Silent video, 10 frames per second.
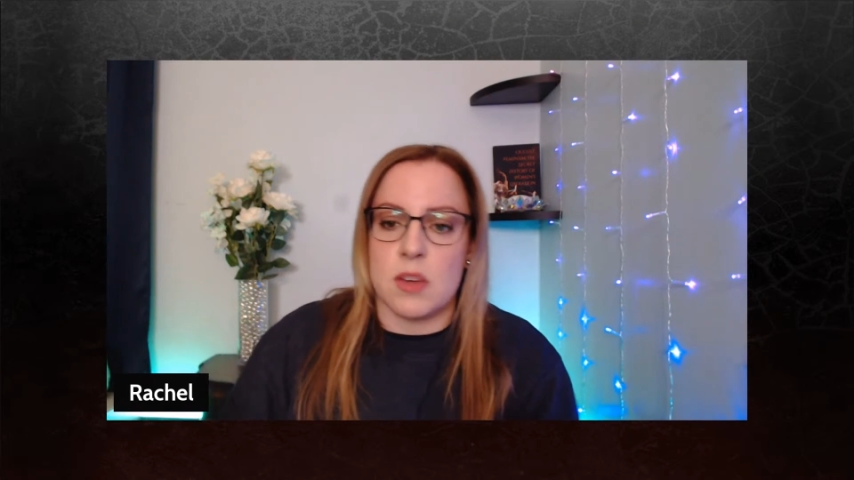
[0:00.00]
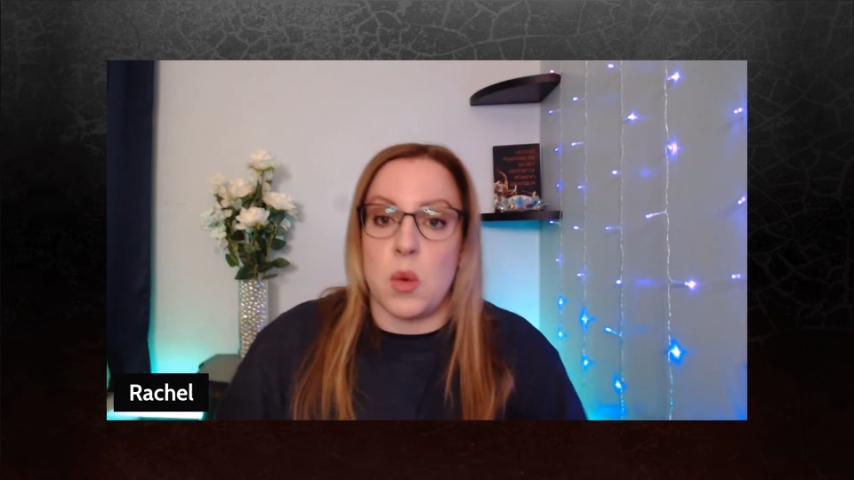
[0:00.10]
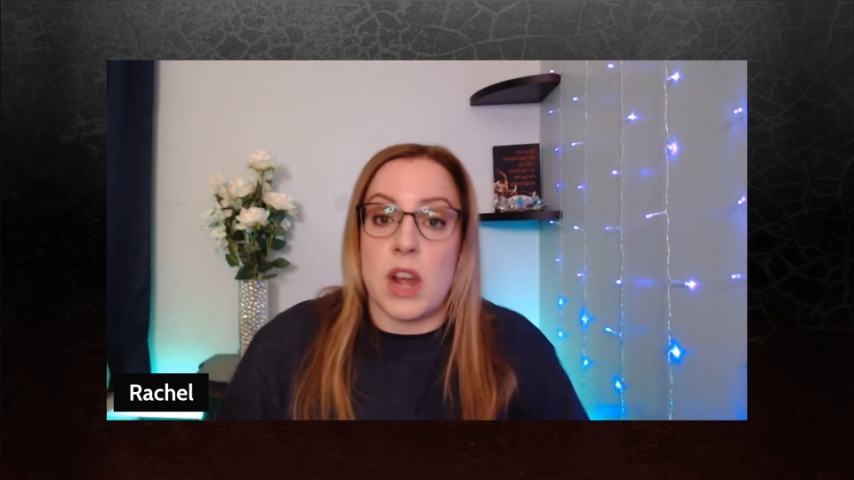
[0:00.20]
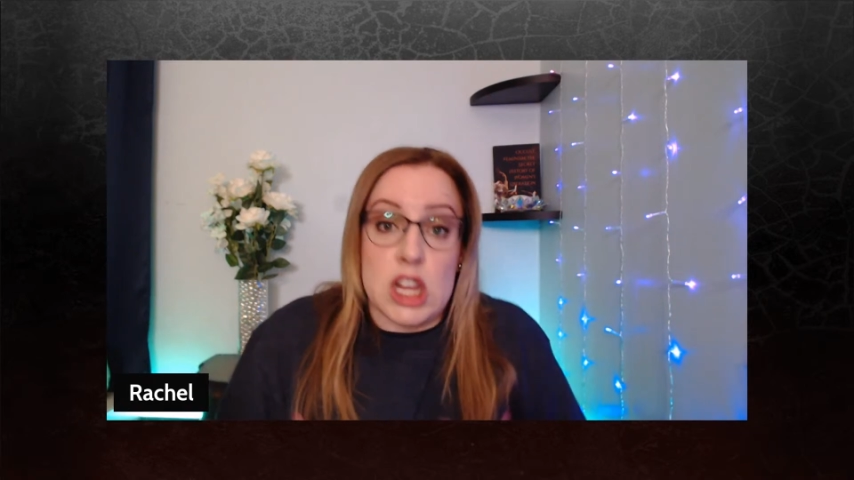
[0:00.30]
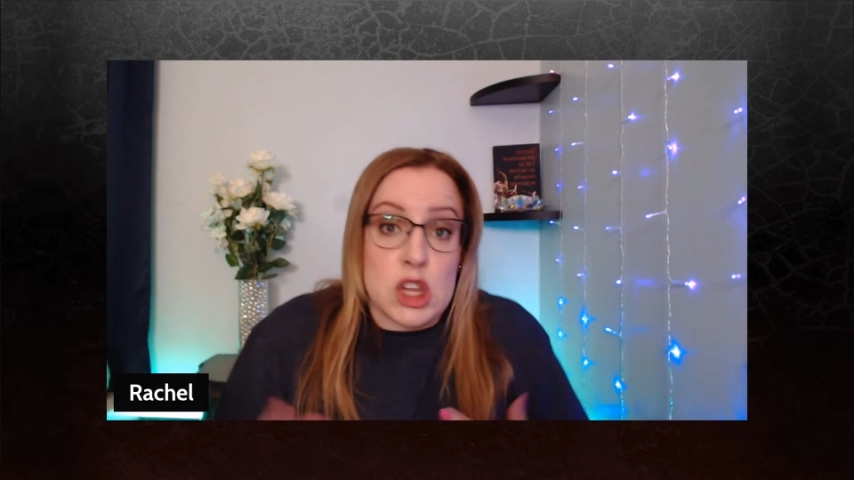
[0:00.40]

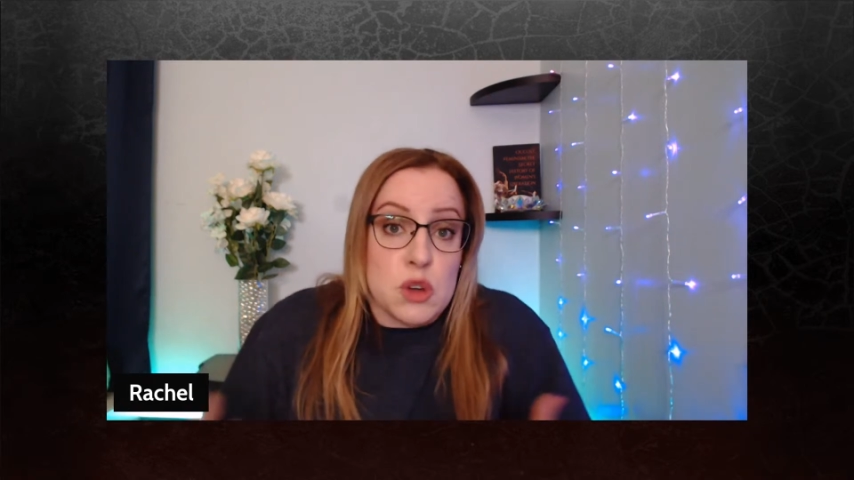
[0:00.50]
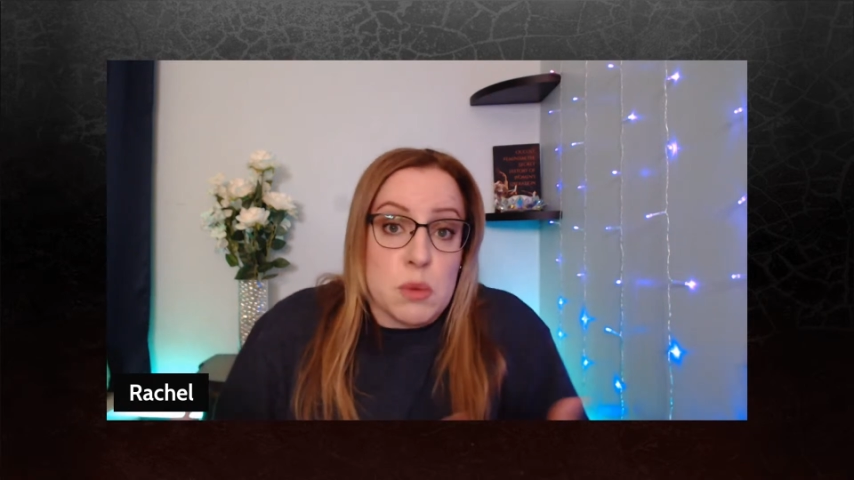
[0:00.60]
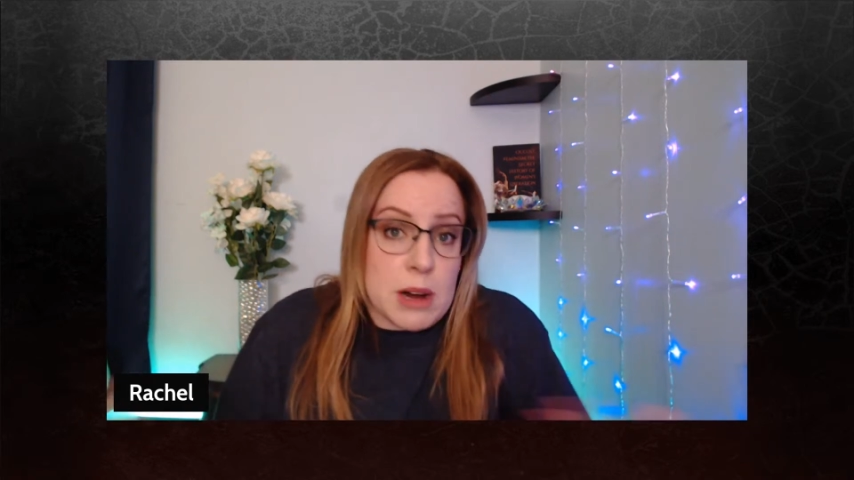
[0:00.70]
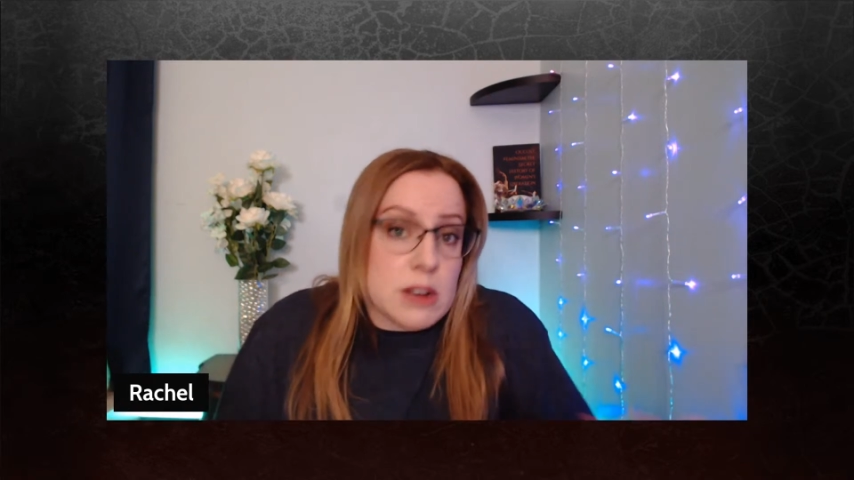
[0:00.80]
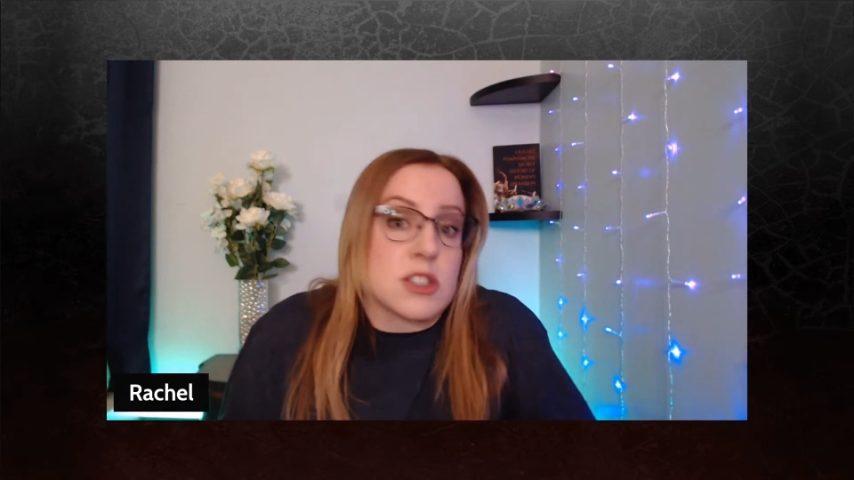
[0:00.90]
what you
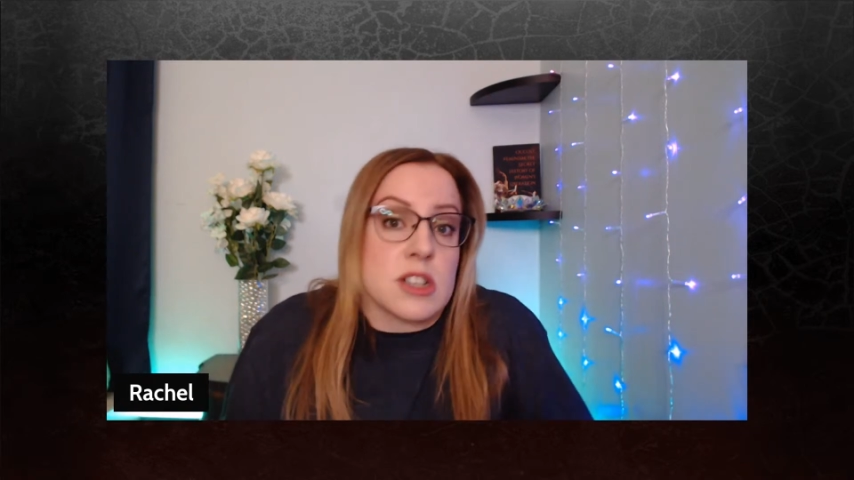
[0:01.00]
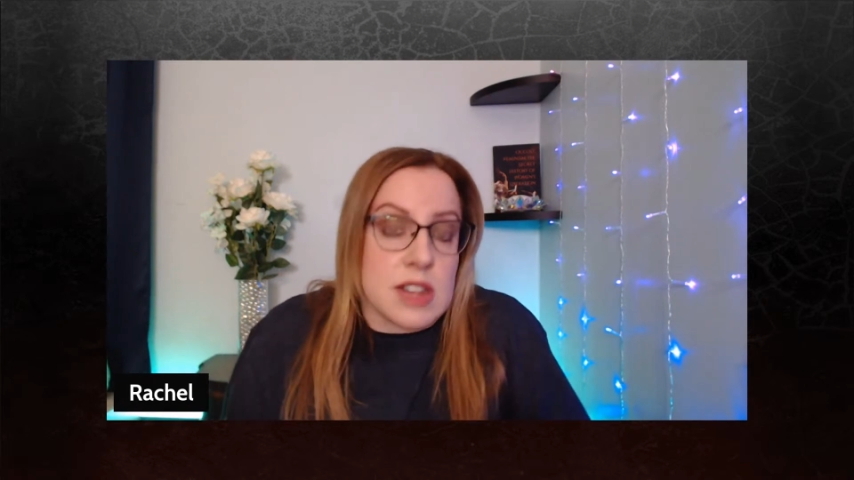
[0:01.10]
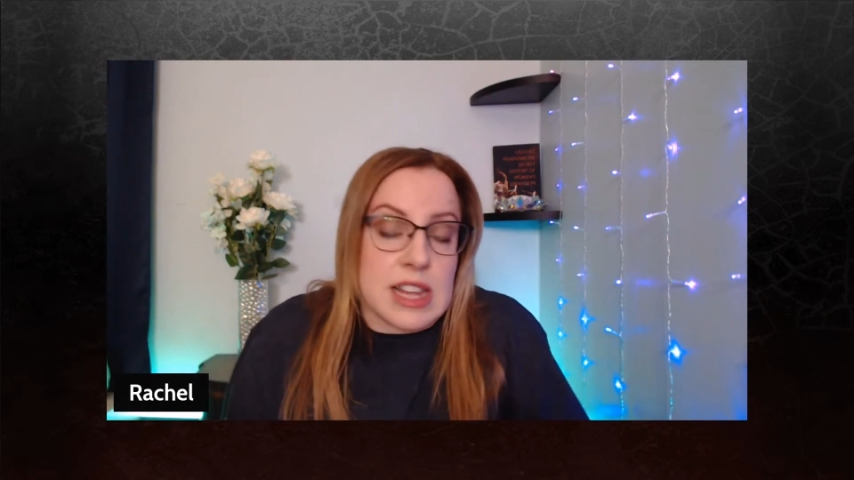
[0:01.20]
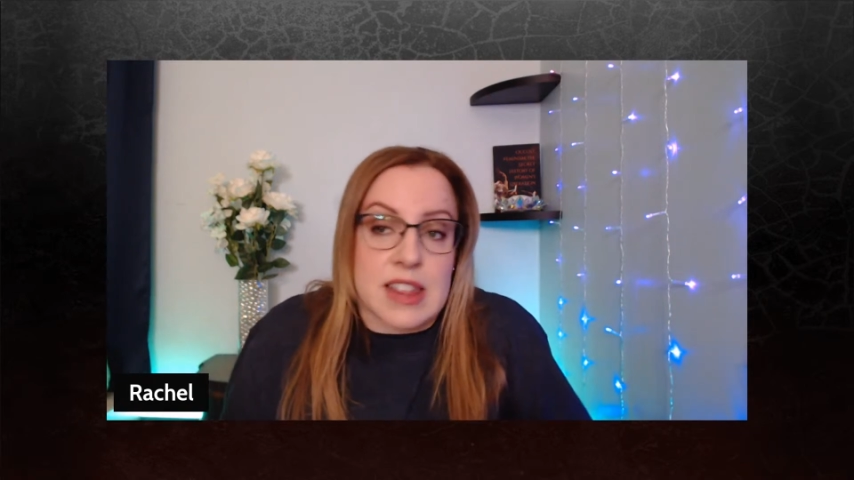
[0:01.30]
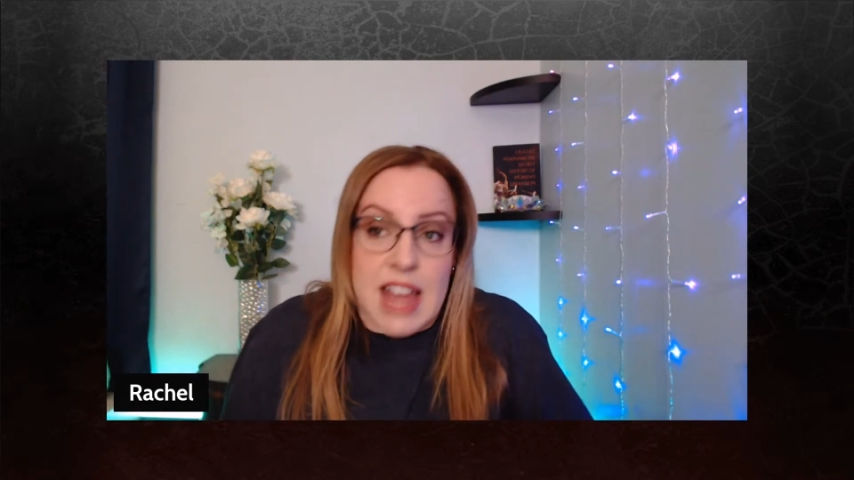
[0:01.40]

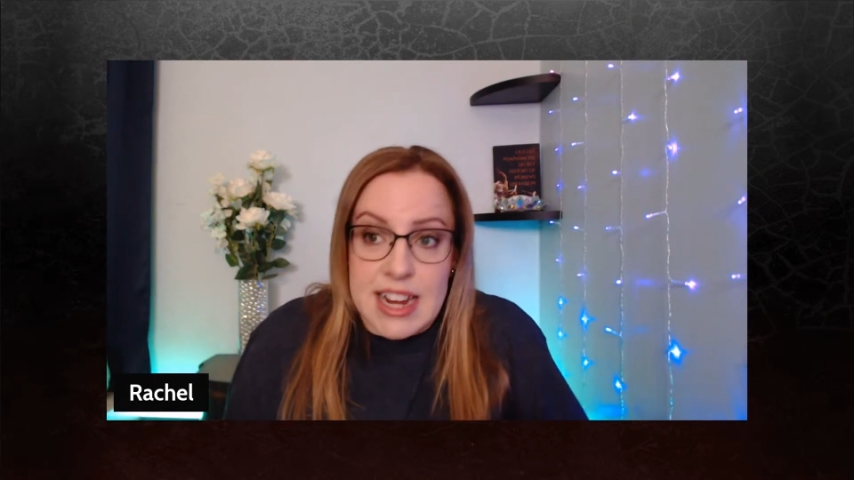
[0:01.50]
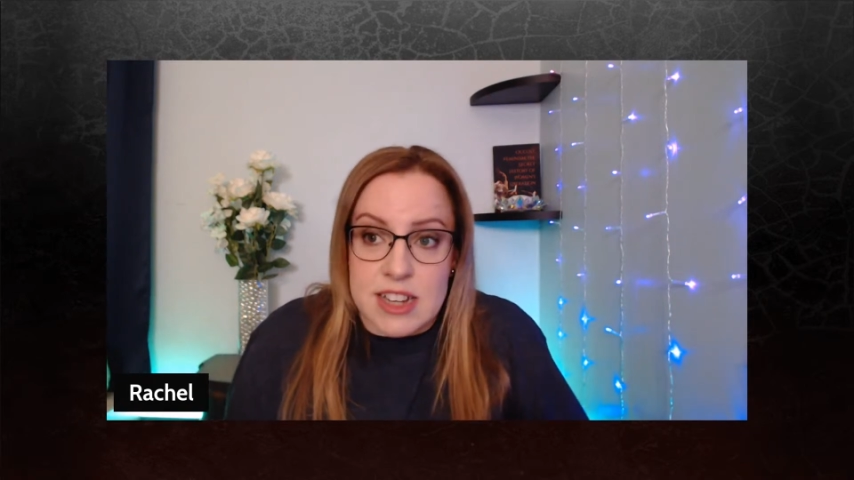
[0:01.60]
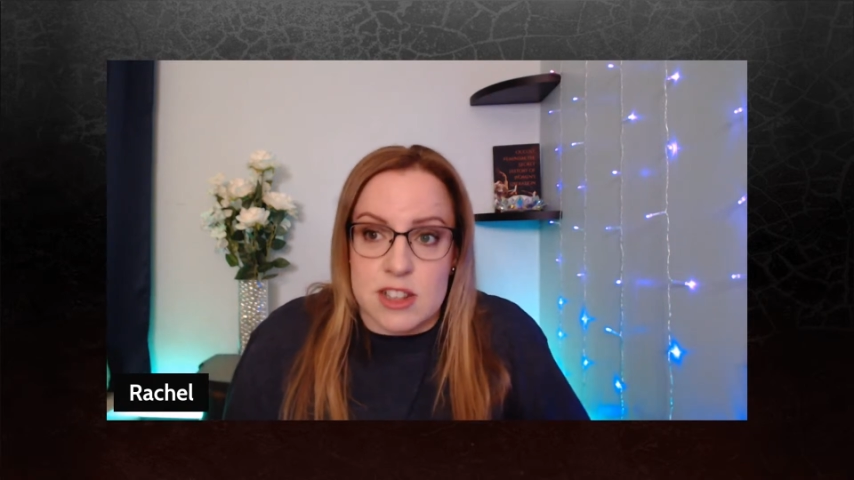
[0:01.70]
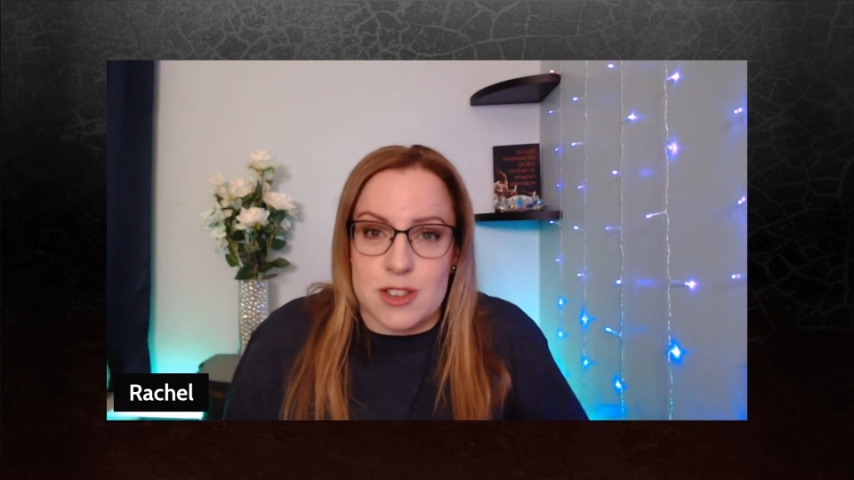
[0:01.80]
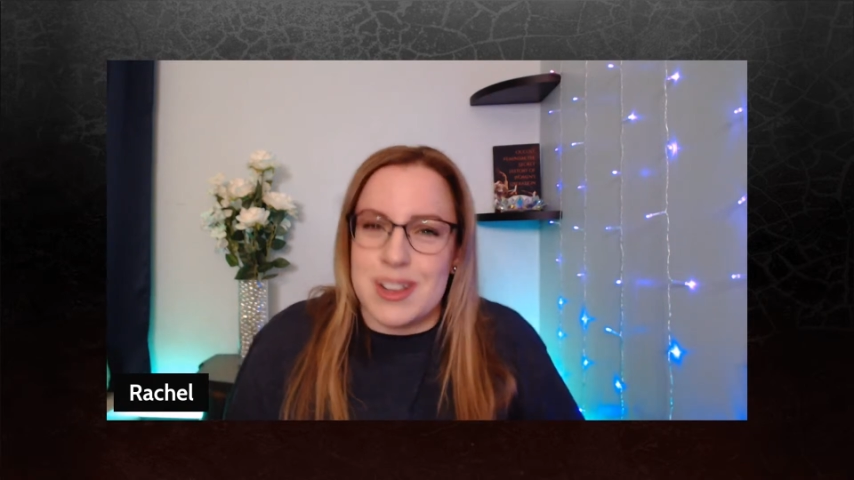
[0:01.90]
personally like
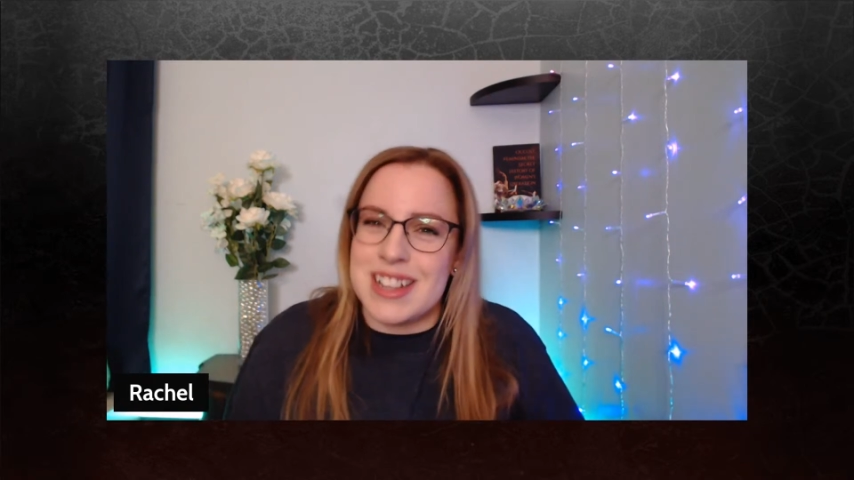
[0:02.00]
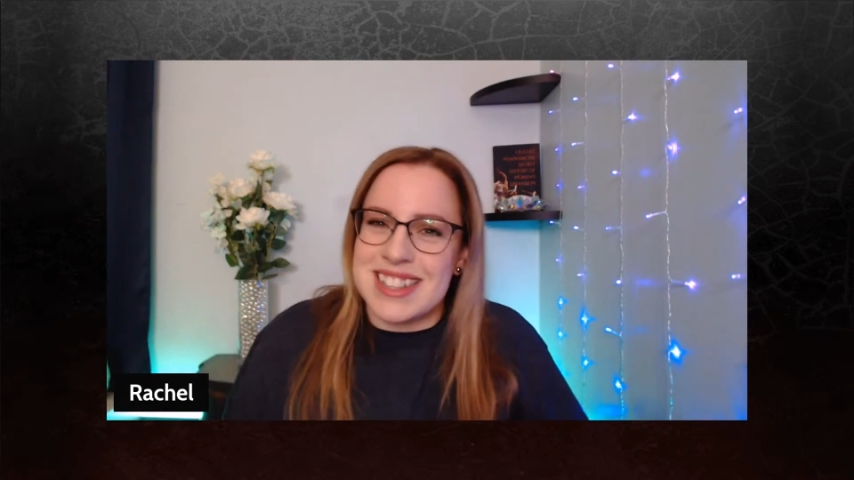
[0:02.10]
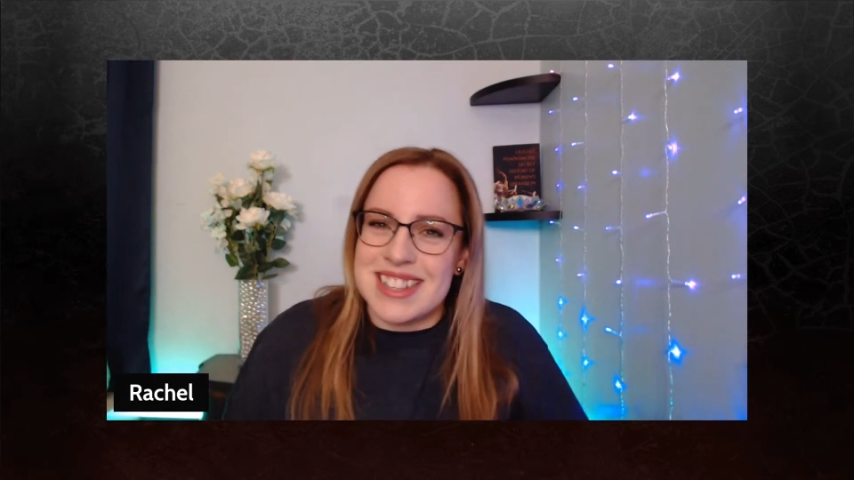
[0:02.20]
to do. Because